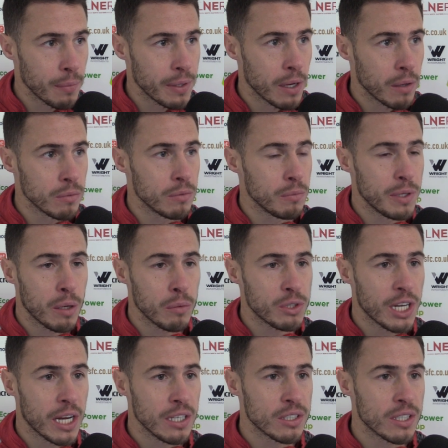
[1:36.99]
We don't
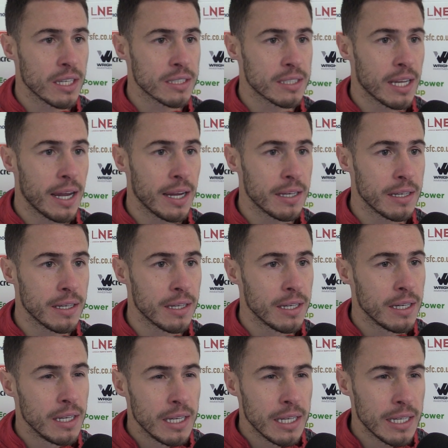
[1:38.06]
change that side, and
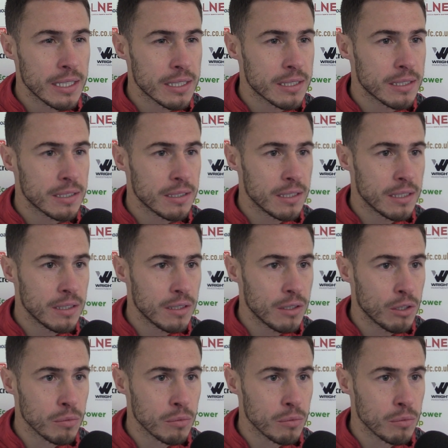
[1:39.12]
it